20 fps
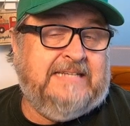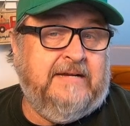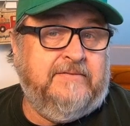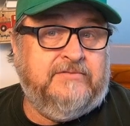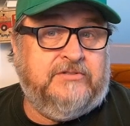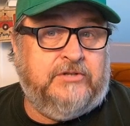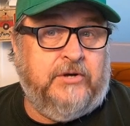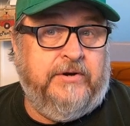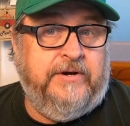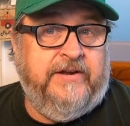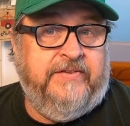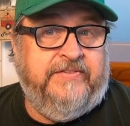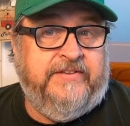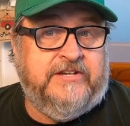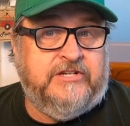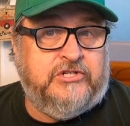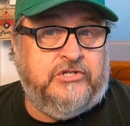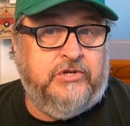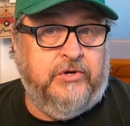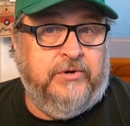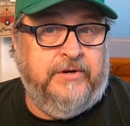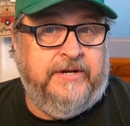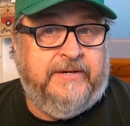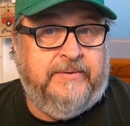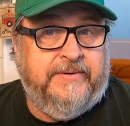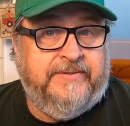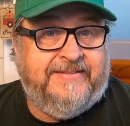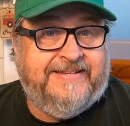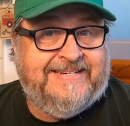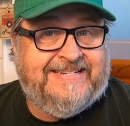started this journey
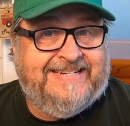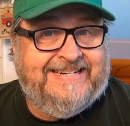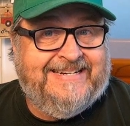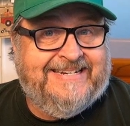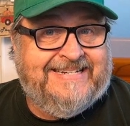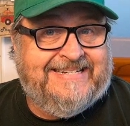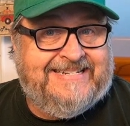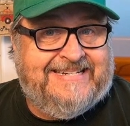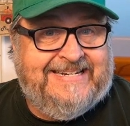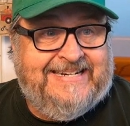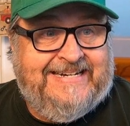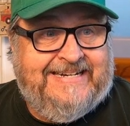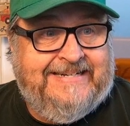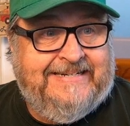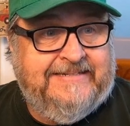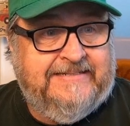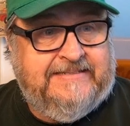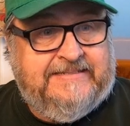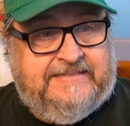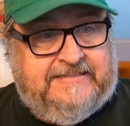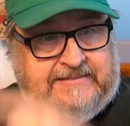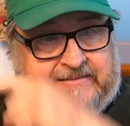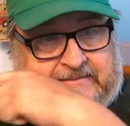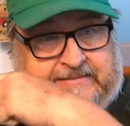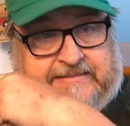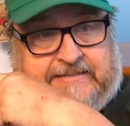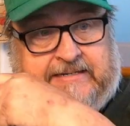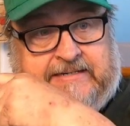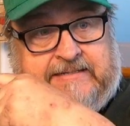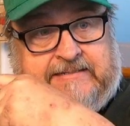with the CNC,
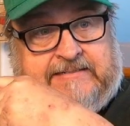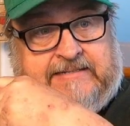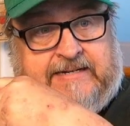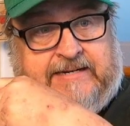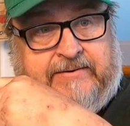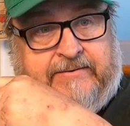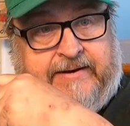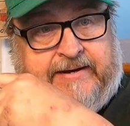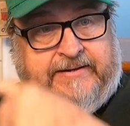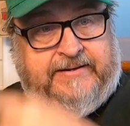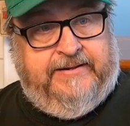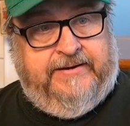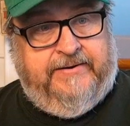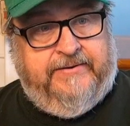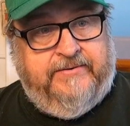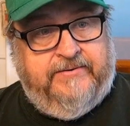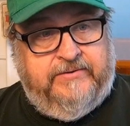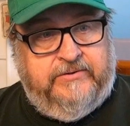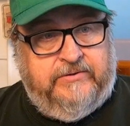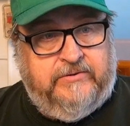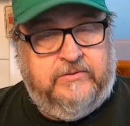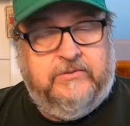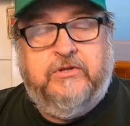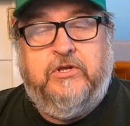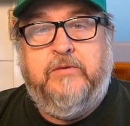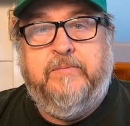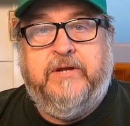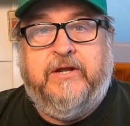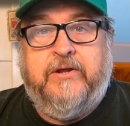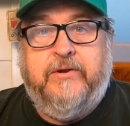sitting right there, little
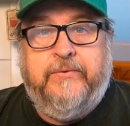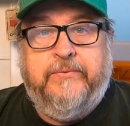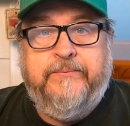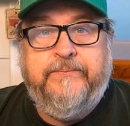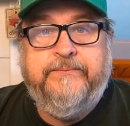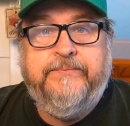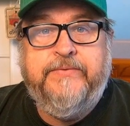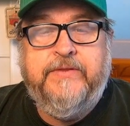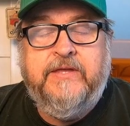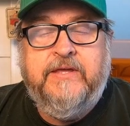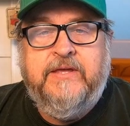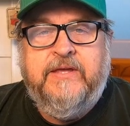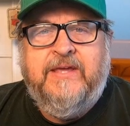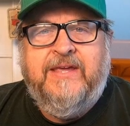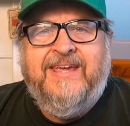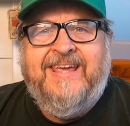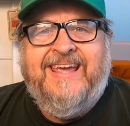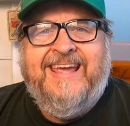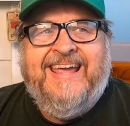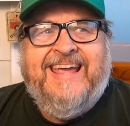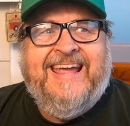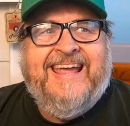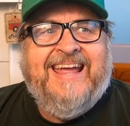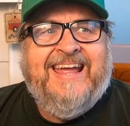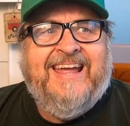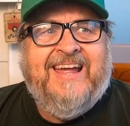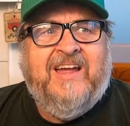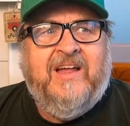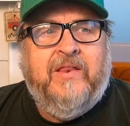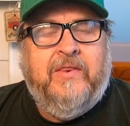CubiCo,
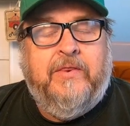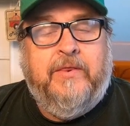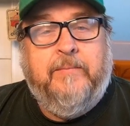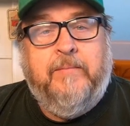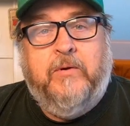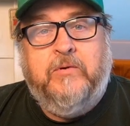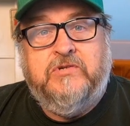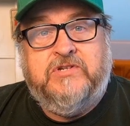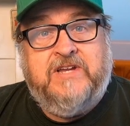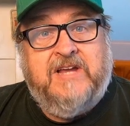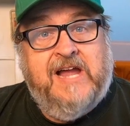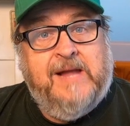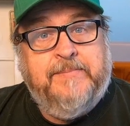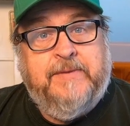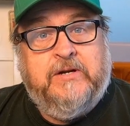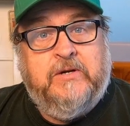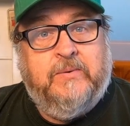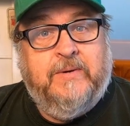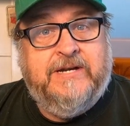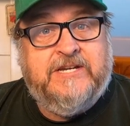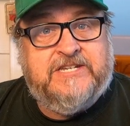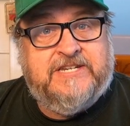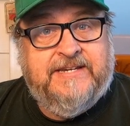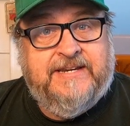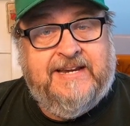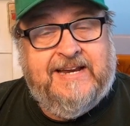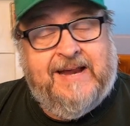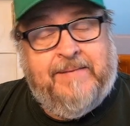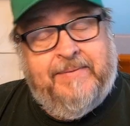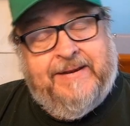the most common question
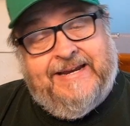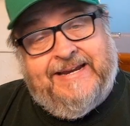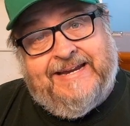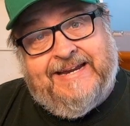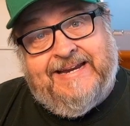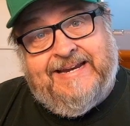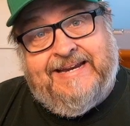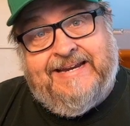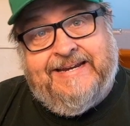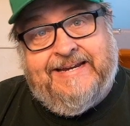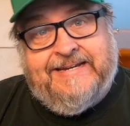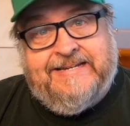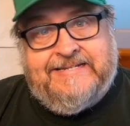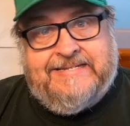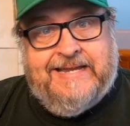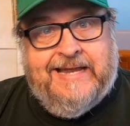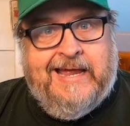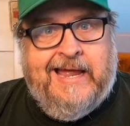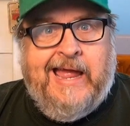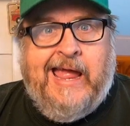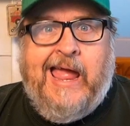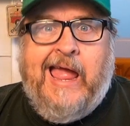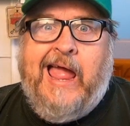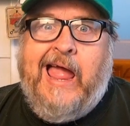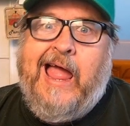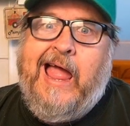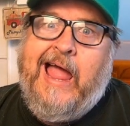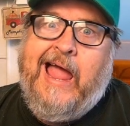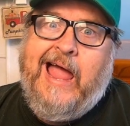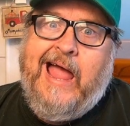that I've been getting is,
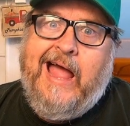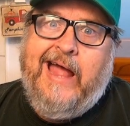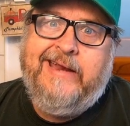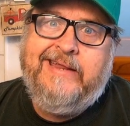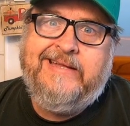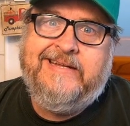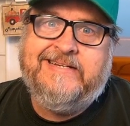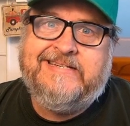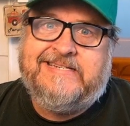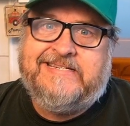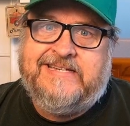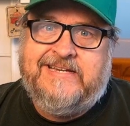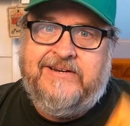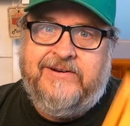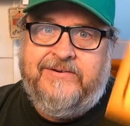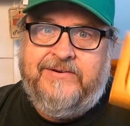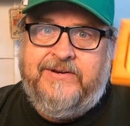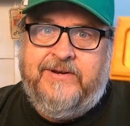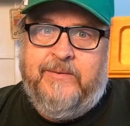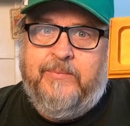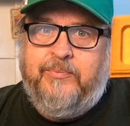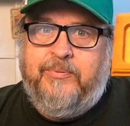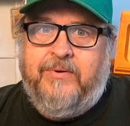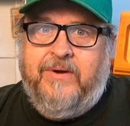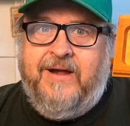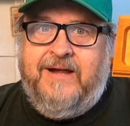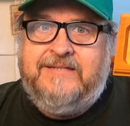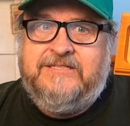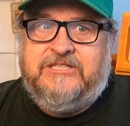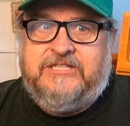how do you center your
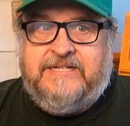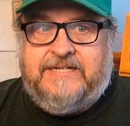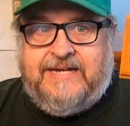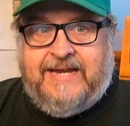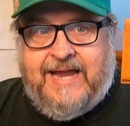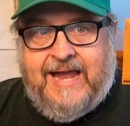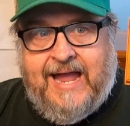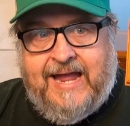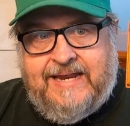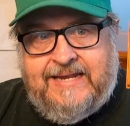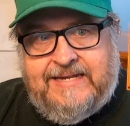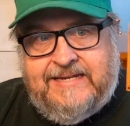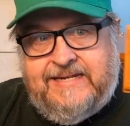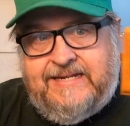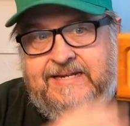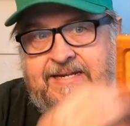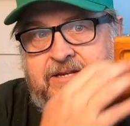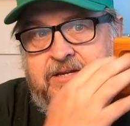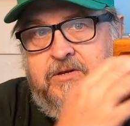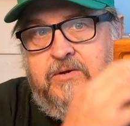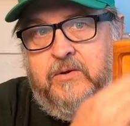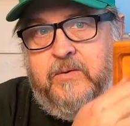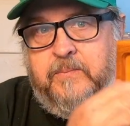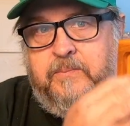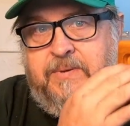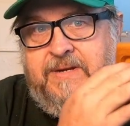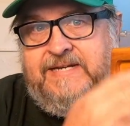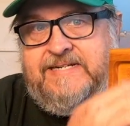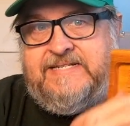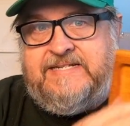project? How do you get your
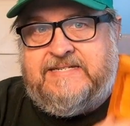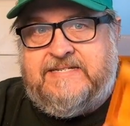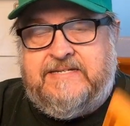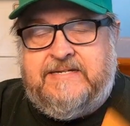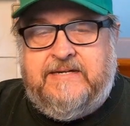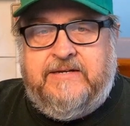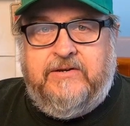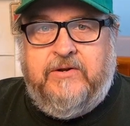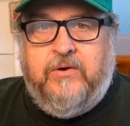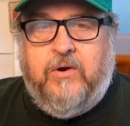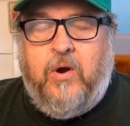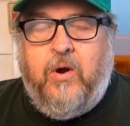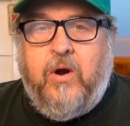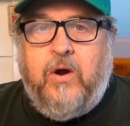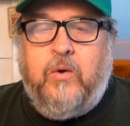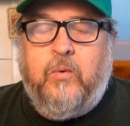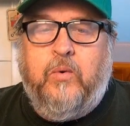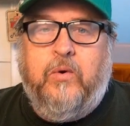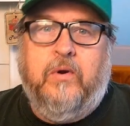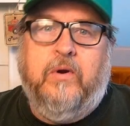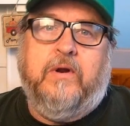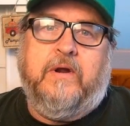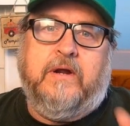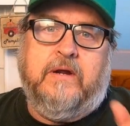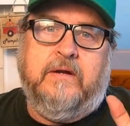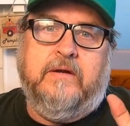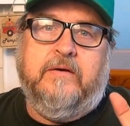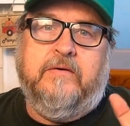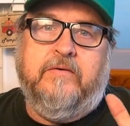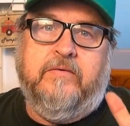piece, your artwork,
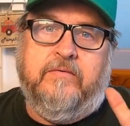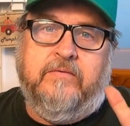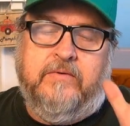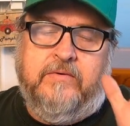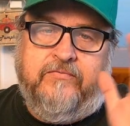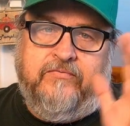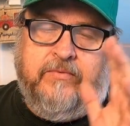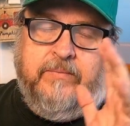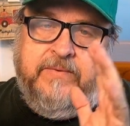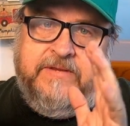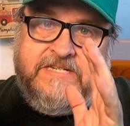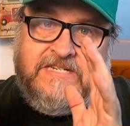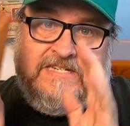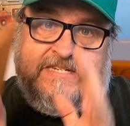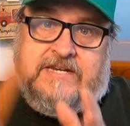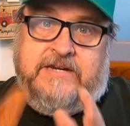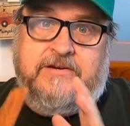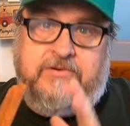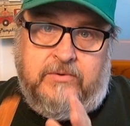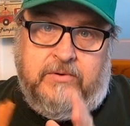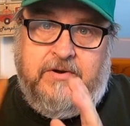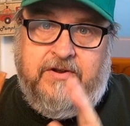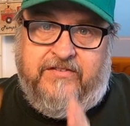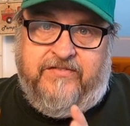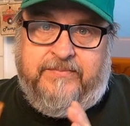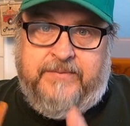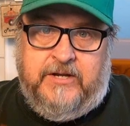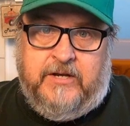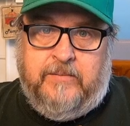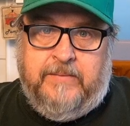from the center of
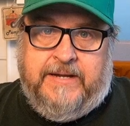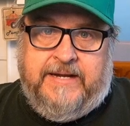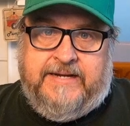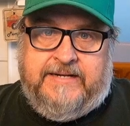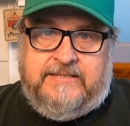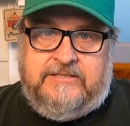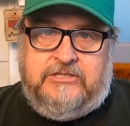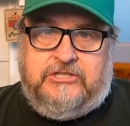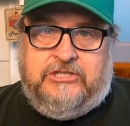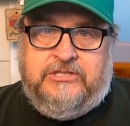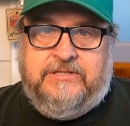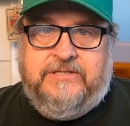Millmage